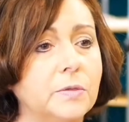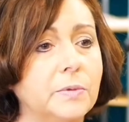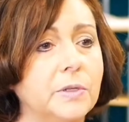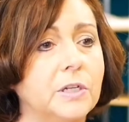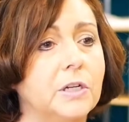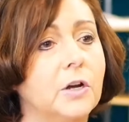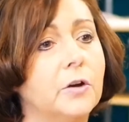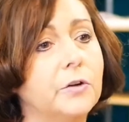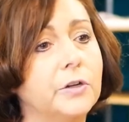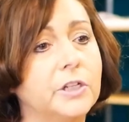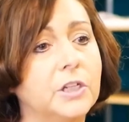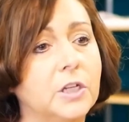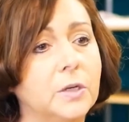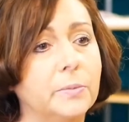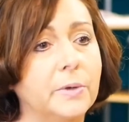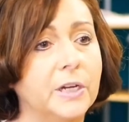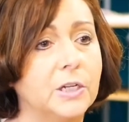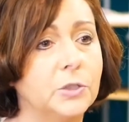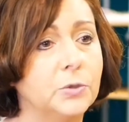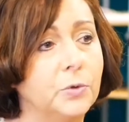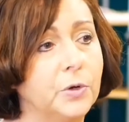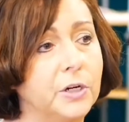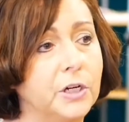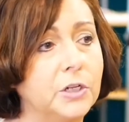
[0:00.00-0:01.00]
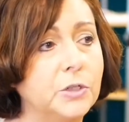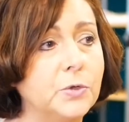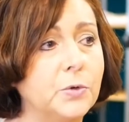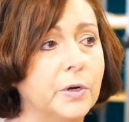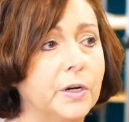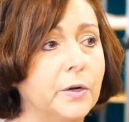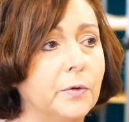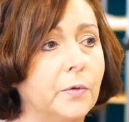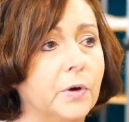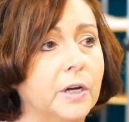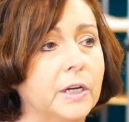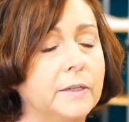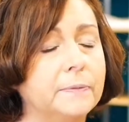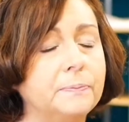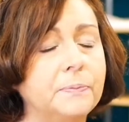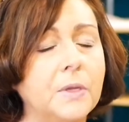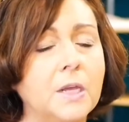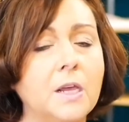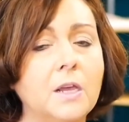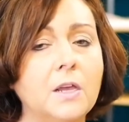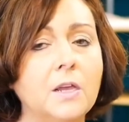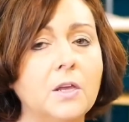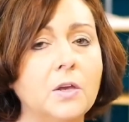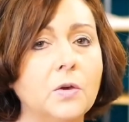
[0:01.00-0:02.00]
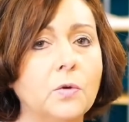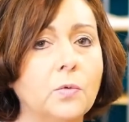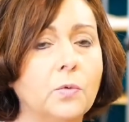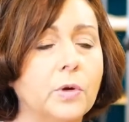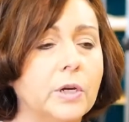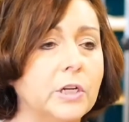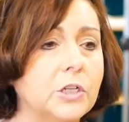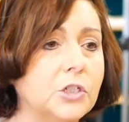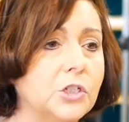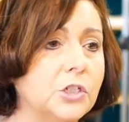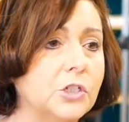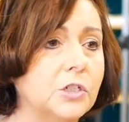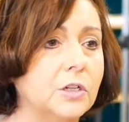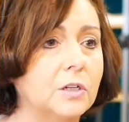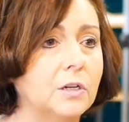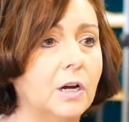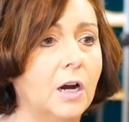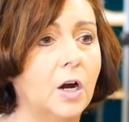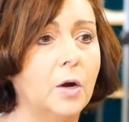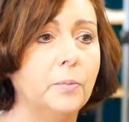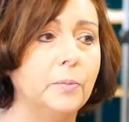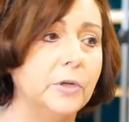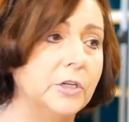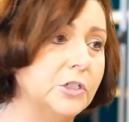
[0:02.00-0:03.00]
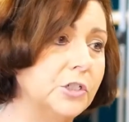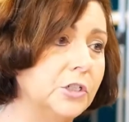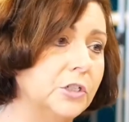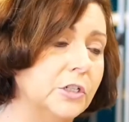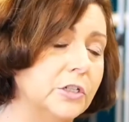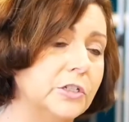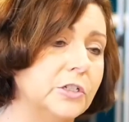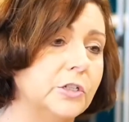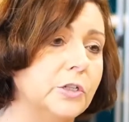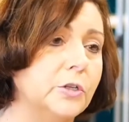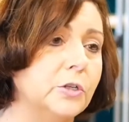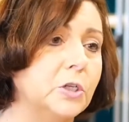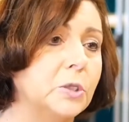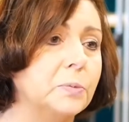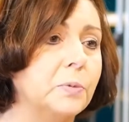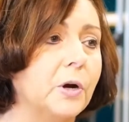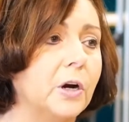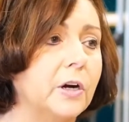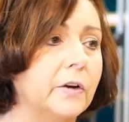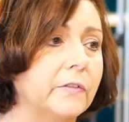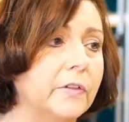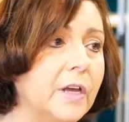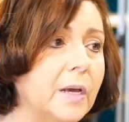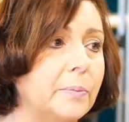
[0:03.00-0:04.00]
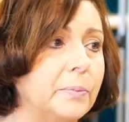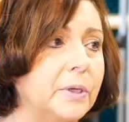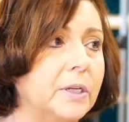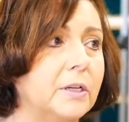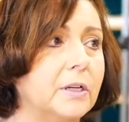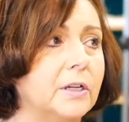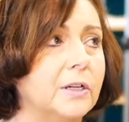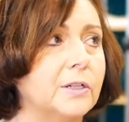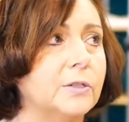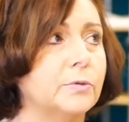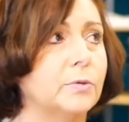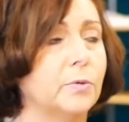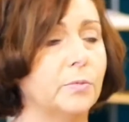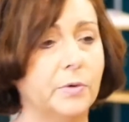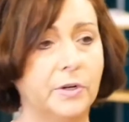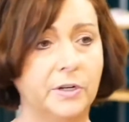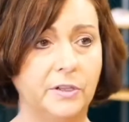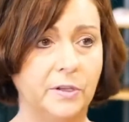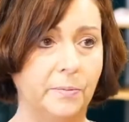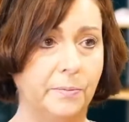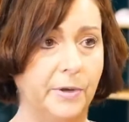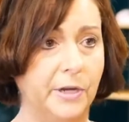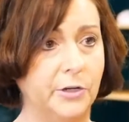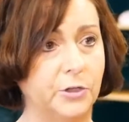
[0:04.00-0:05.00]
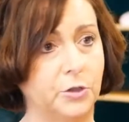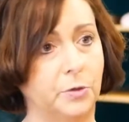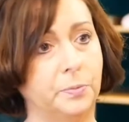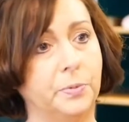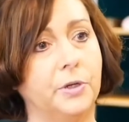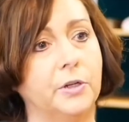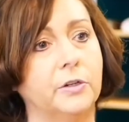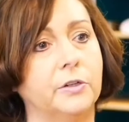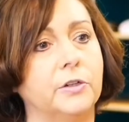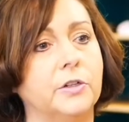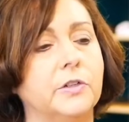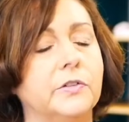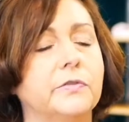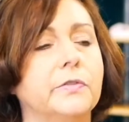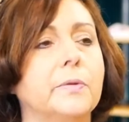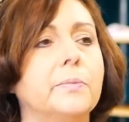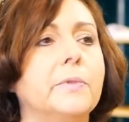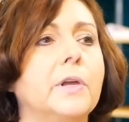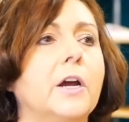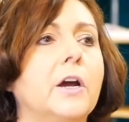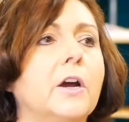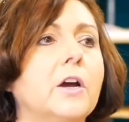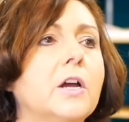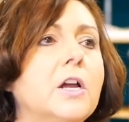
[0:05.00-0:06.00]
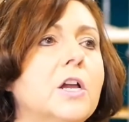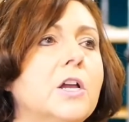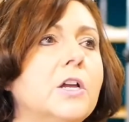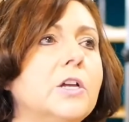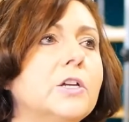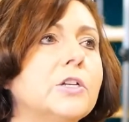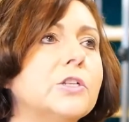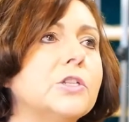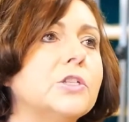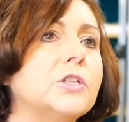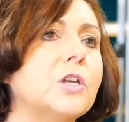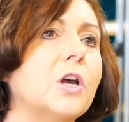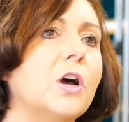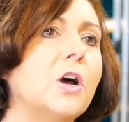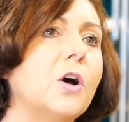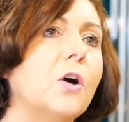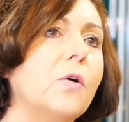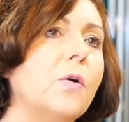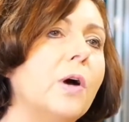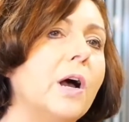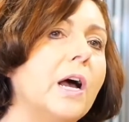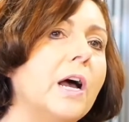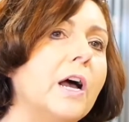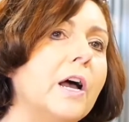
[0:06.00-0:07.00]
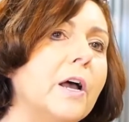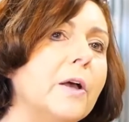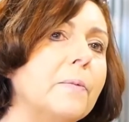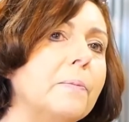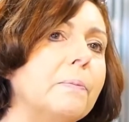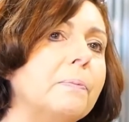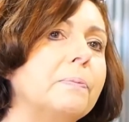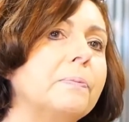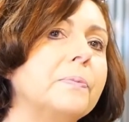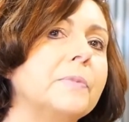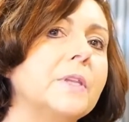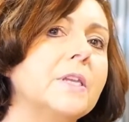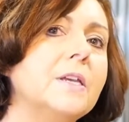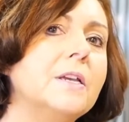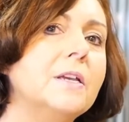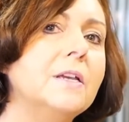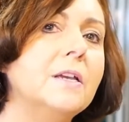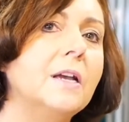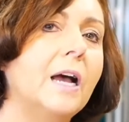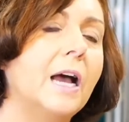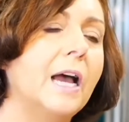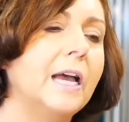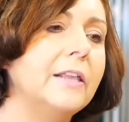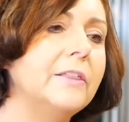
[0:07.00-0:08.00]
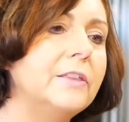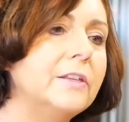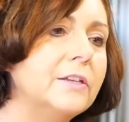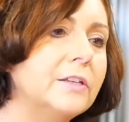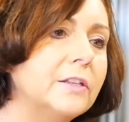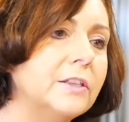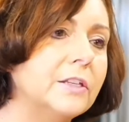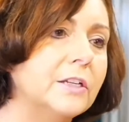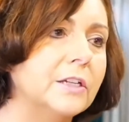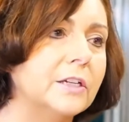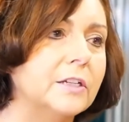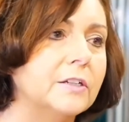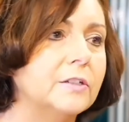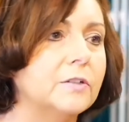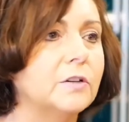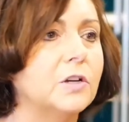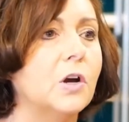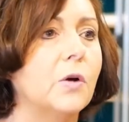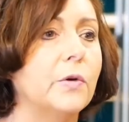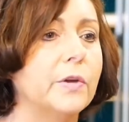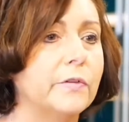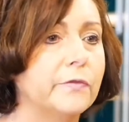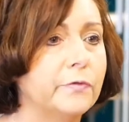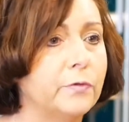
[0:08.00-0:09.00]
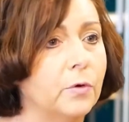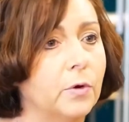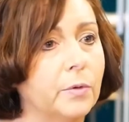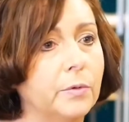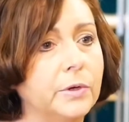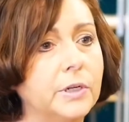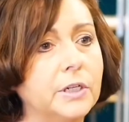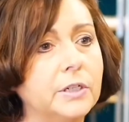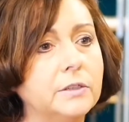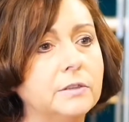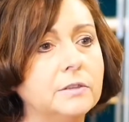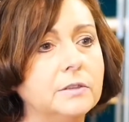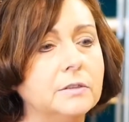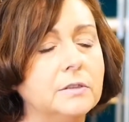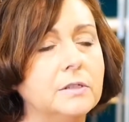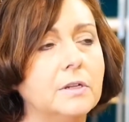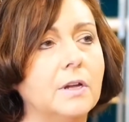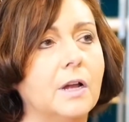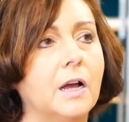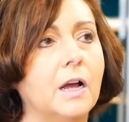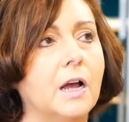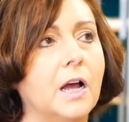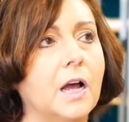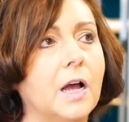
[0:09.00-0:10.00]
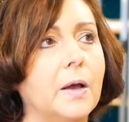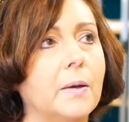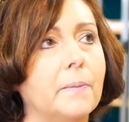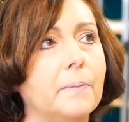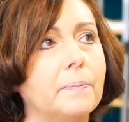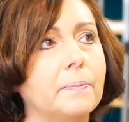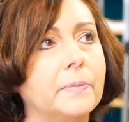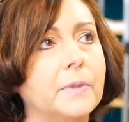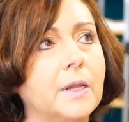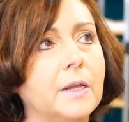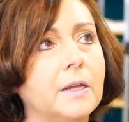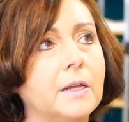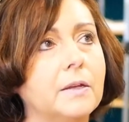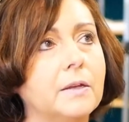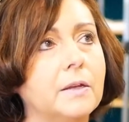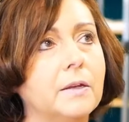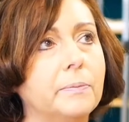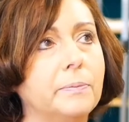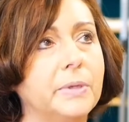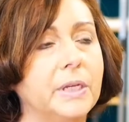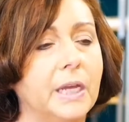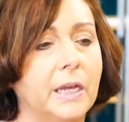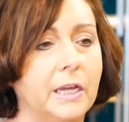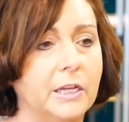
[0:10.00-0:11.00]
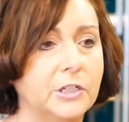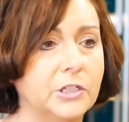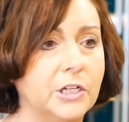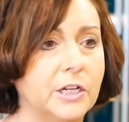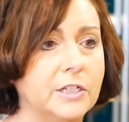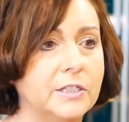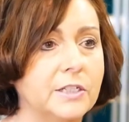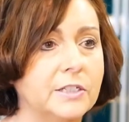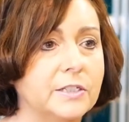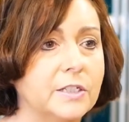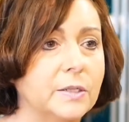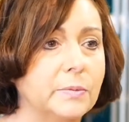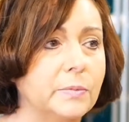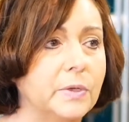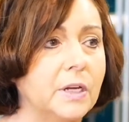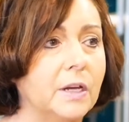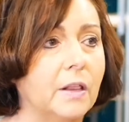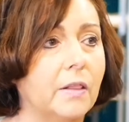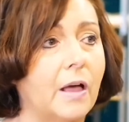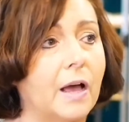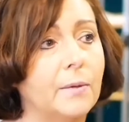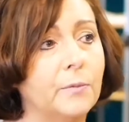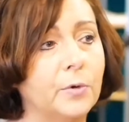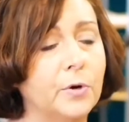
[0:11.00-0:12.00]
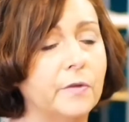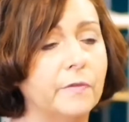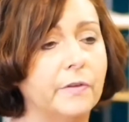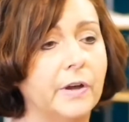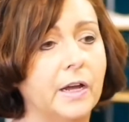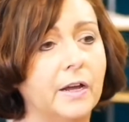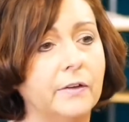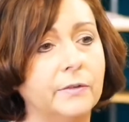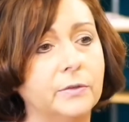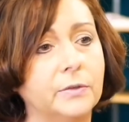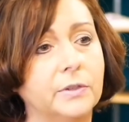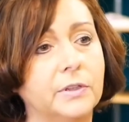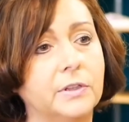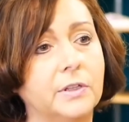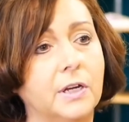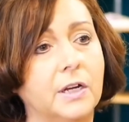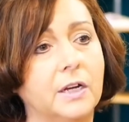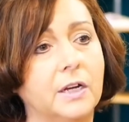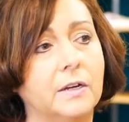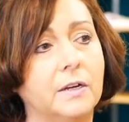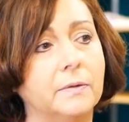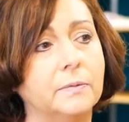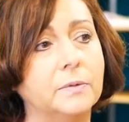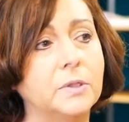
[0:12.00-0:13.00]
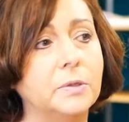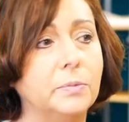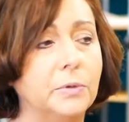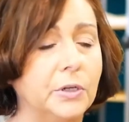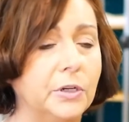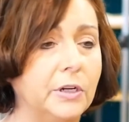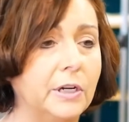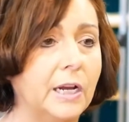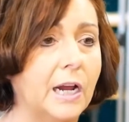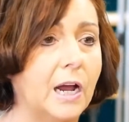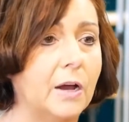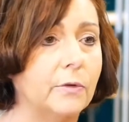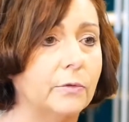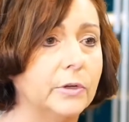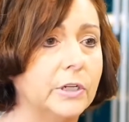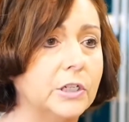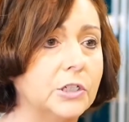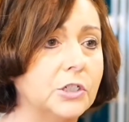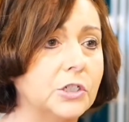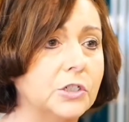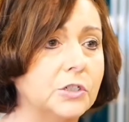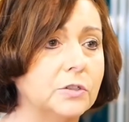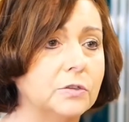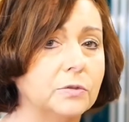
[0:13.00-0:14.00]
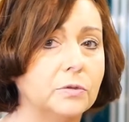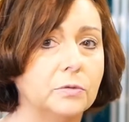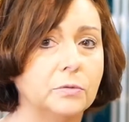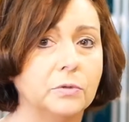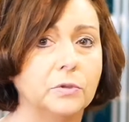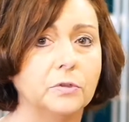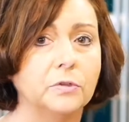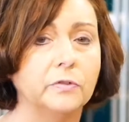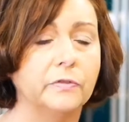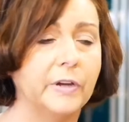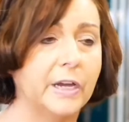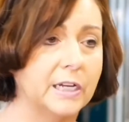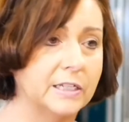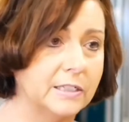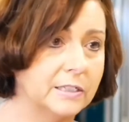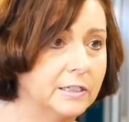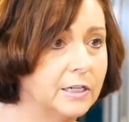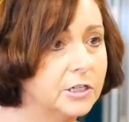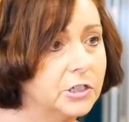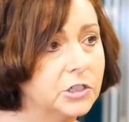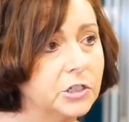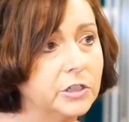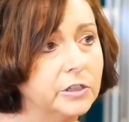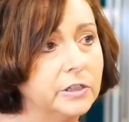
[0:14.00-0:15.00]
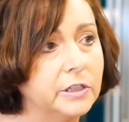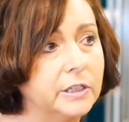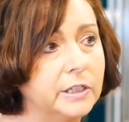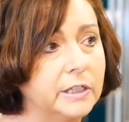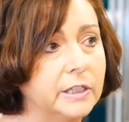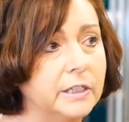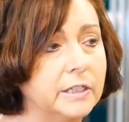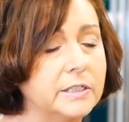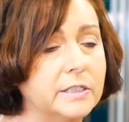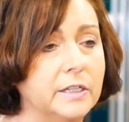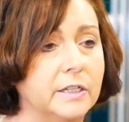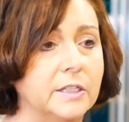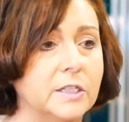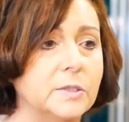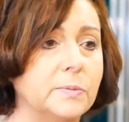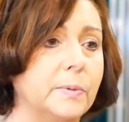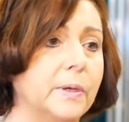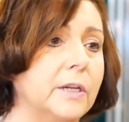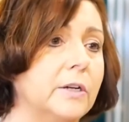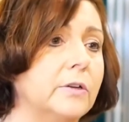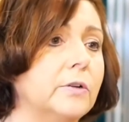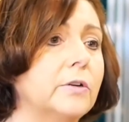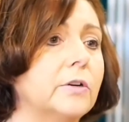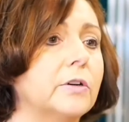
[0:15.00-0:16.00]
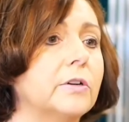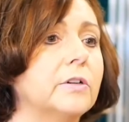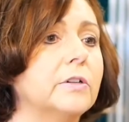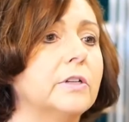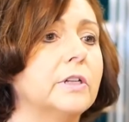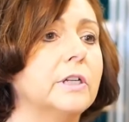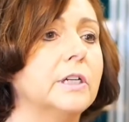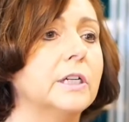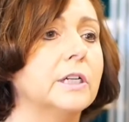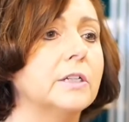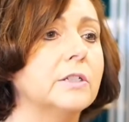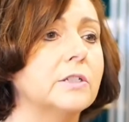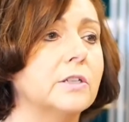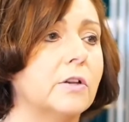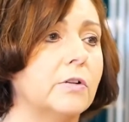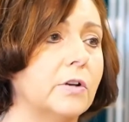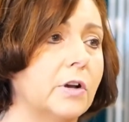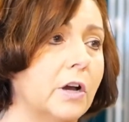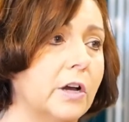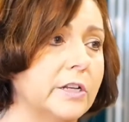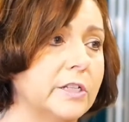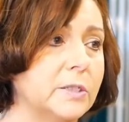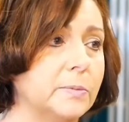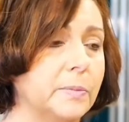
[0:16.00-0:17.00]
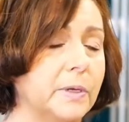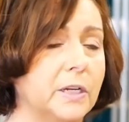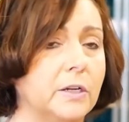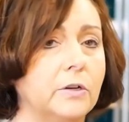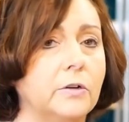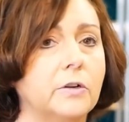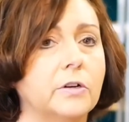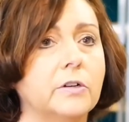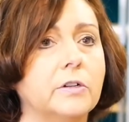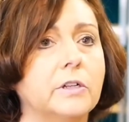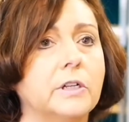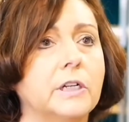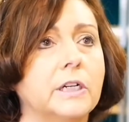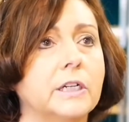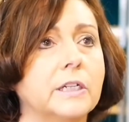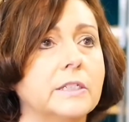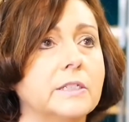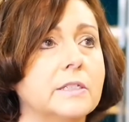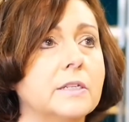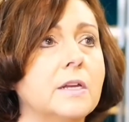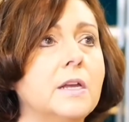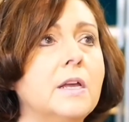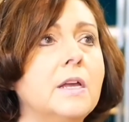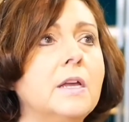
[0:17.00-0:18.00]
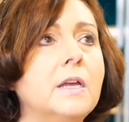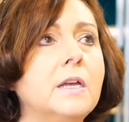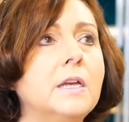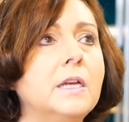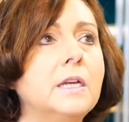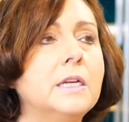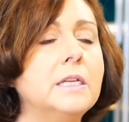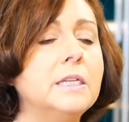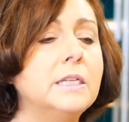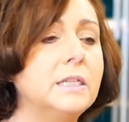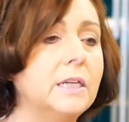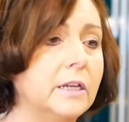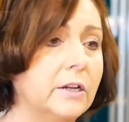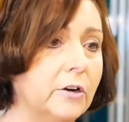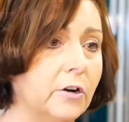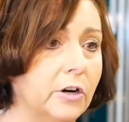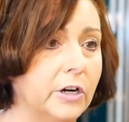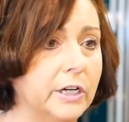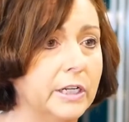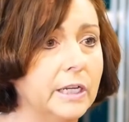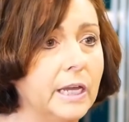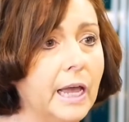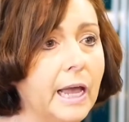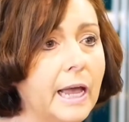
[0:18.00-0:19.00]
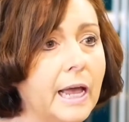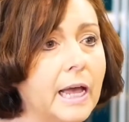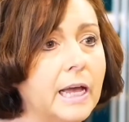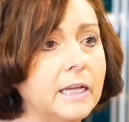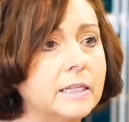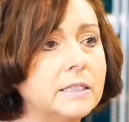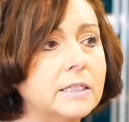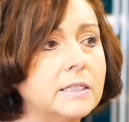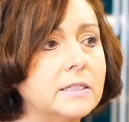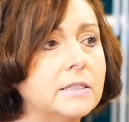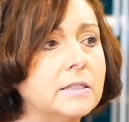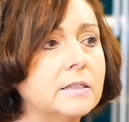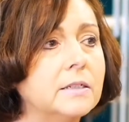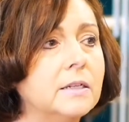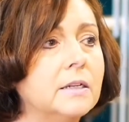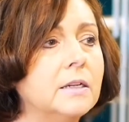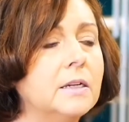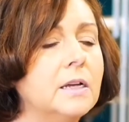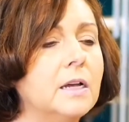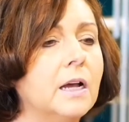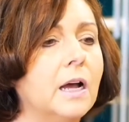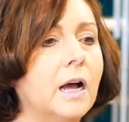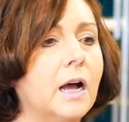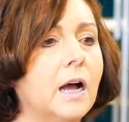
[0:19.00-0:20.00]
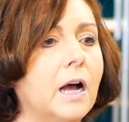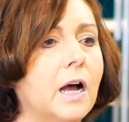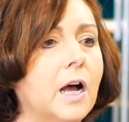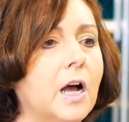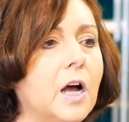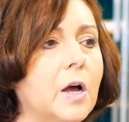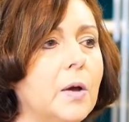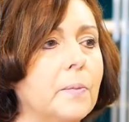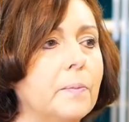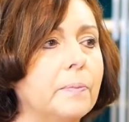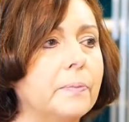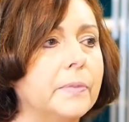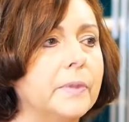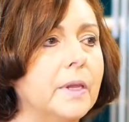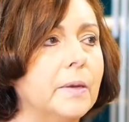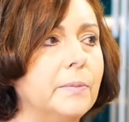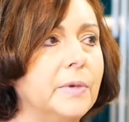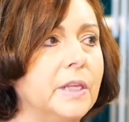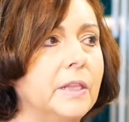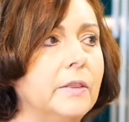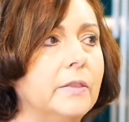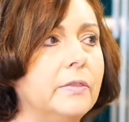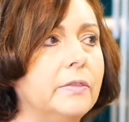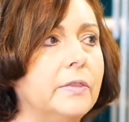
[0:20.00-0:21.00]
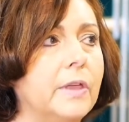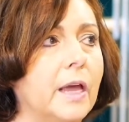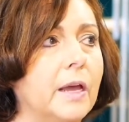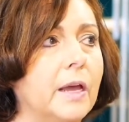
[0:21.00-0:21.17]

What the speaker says: to be no kill by 2021, which our mission is a huge part of that because we're one of the major pullers from there. So I think that going forward, BAHS is going to be a lot more involved with community outreach through vaccination clinics and spay-neuter clinics, low-cost spay-neuter clinics, TNR and cats. I mean,